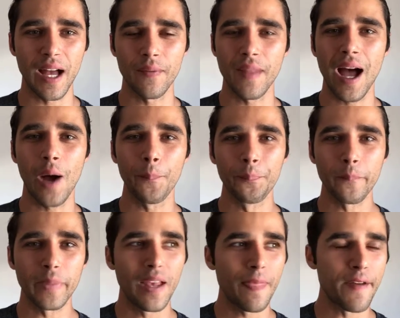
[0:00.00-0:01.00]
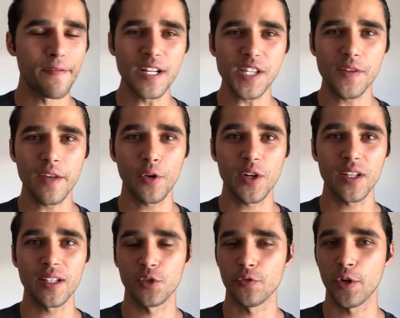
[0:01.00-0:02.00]
Now, the first thing for
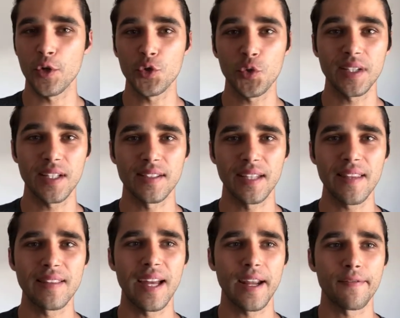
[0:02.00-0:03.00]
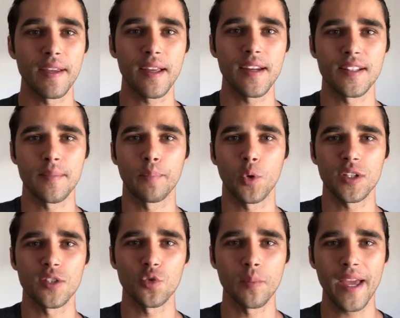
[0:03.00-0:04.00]
you, for you to understand that I think it is
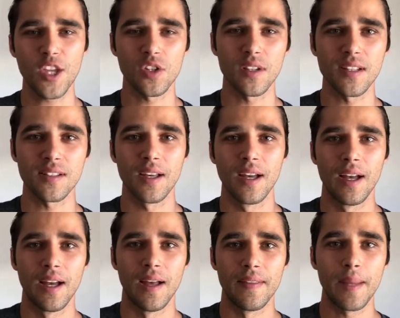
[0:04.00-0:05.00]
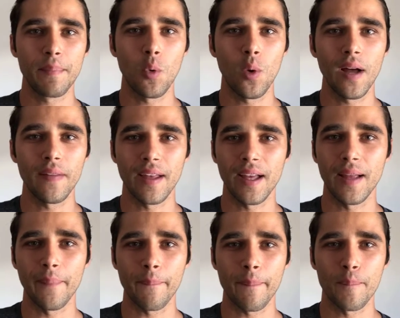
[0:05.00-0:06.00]
important to mention is, number one,
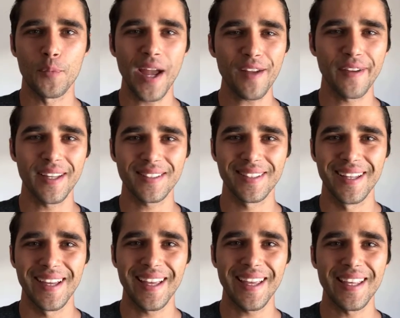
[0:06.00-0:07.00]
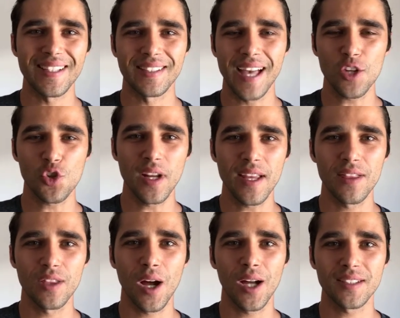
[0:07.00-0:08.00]
uh, breakfast is actually
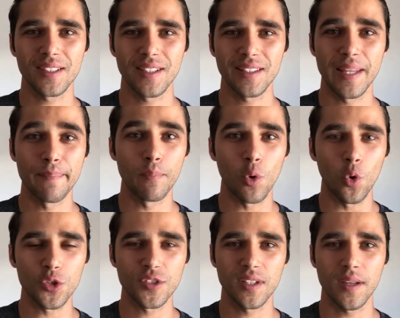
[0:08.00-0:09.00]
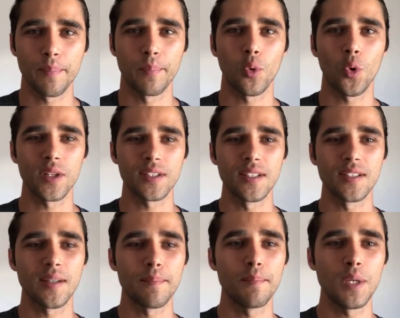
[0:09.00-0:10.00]
not the most
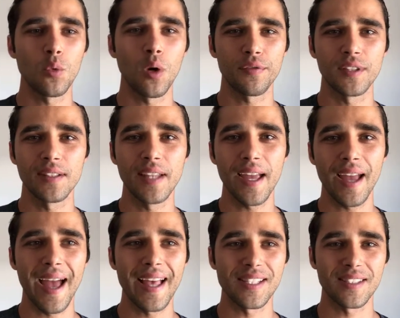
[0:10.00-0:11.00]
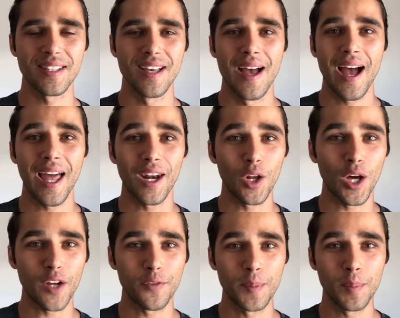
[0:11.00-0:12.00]
important meal of the day, as a
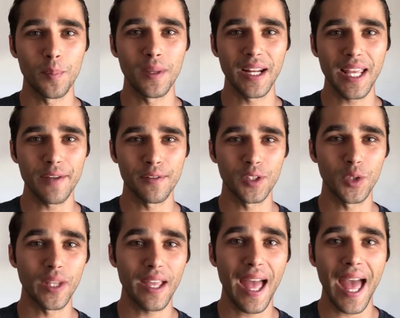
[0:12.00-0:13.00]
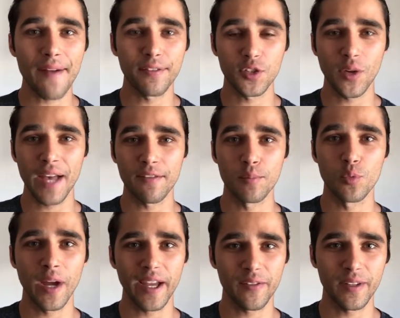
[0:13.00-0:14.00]
lot of people believe, you know, they have to have
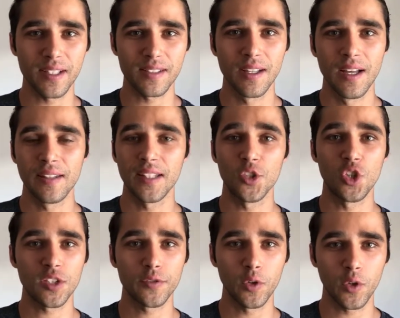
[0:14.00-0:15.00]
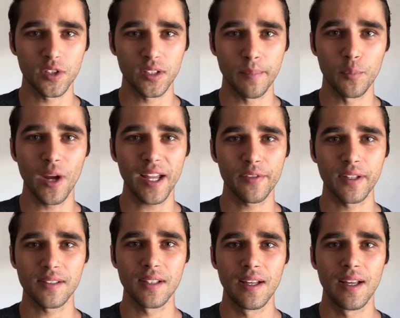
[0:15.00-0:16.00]
breakfast, they just focus on the
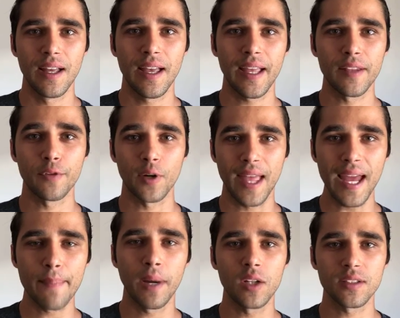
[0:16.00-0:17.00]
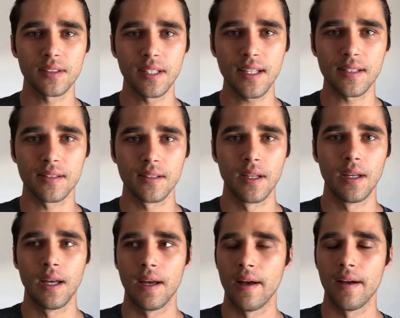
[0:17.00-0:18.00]
breakfast and forget about this
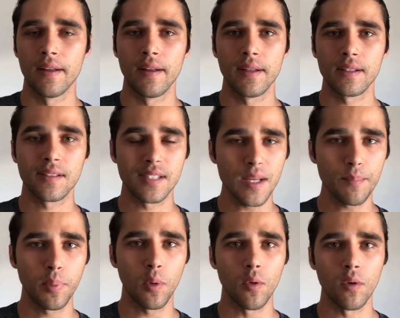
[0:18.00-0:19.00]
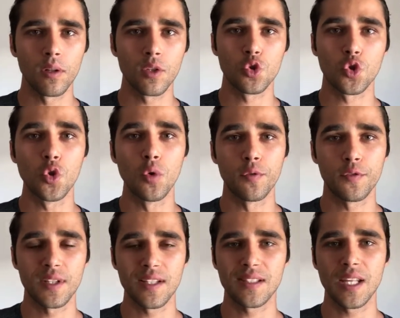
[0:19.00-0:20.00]
simple truth,
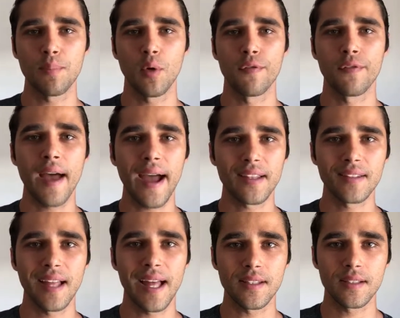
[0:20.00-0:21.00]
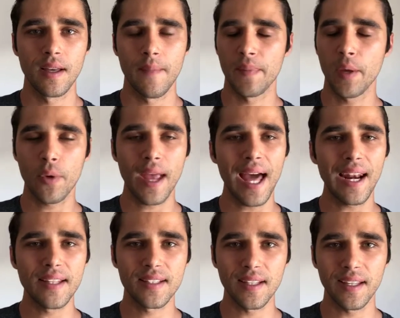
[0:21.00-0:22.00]
this simple fact that the
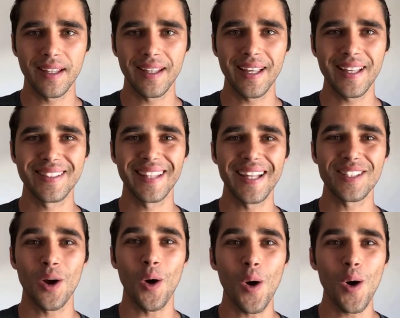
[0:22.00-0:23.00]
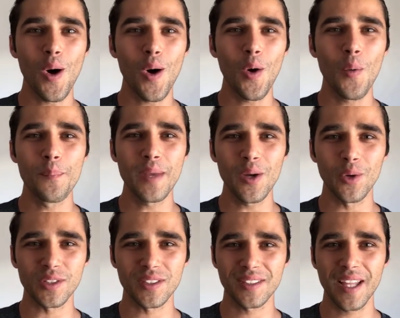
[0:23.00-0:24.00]
reality is that all
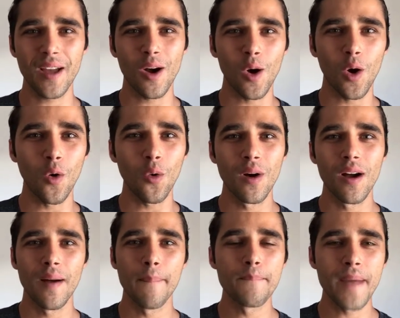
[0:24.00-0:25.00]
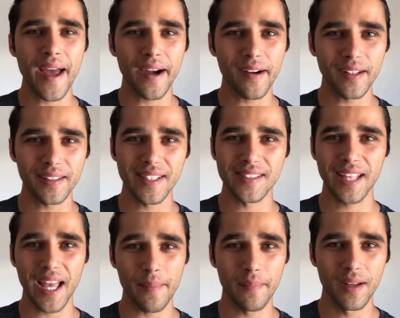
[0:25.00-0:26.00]
meals, they all matter the
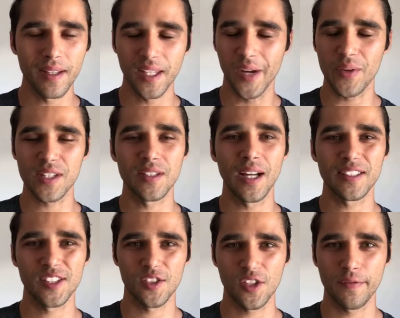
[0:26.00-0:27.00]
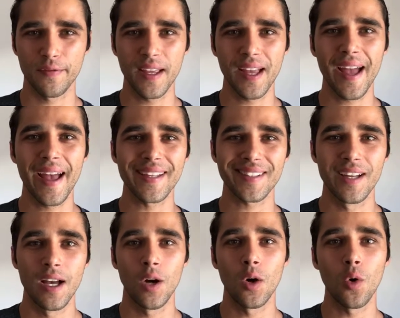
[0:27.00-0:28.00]
same. There is not such a thing as,
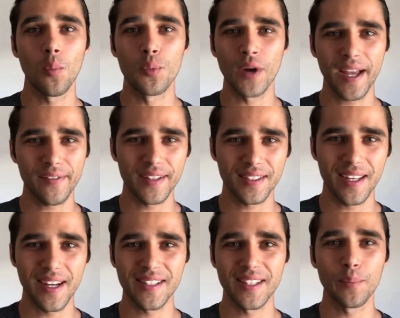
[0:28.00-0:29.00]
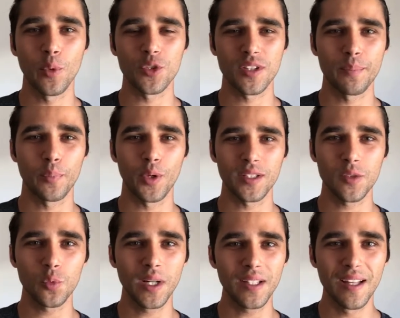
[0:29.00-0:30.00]
oh, breakfast, it is the most
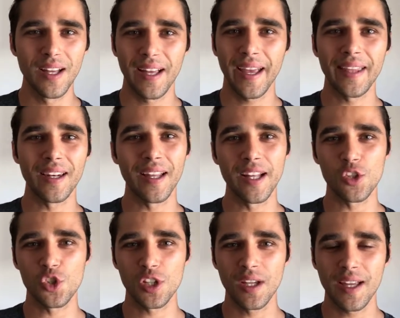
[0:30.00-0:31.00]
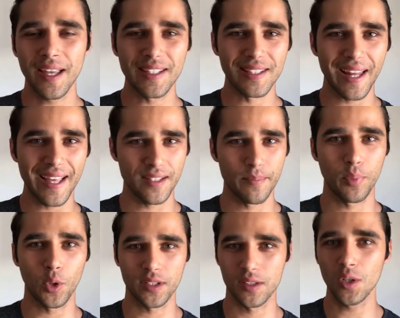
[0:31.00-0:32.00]
important one, and lunch is less
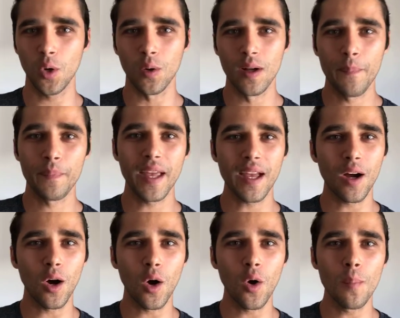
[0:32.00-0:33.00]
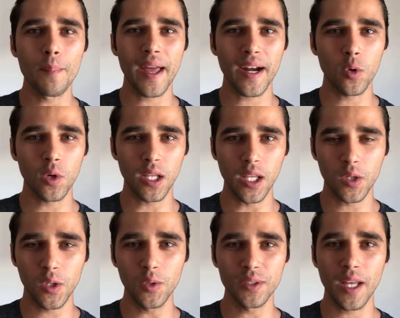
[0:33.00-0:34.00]
important. No, they all matter
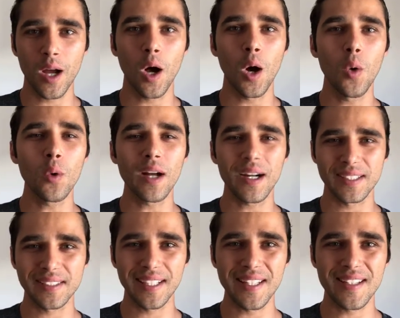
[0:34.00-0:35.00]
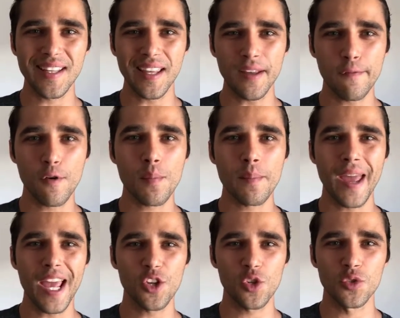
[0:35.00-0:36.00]
equal. They all are sending
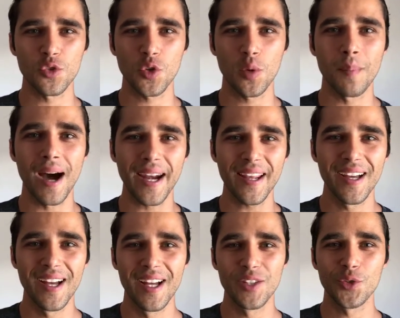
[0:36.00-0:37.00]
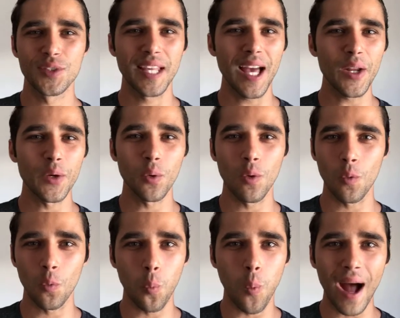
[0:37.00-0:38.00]
information to your body to tell you
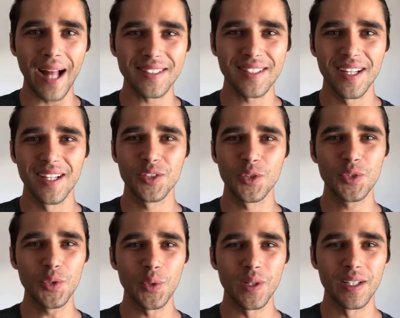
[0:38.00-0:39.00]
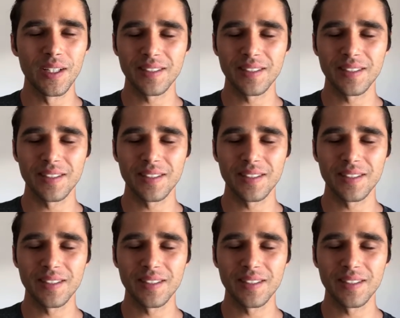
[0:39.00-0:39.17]
what to do.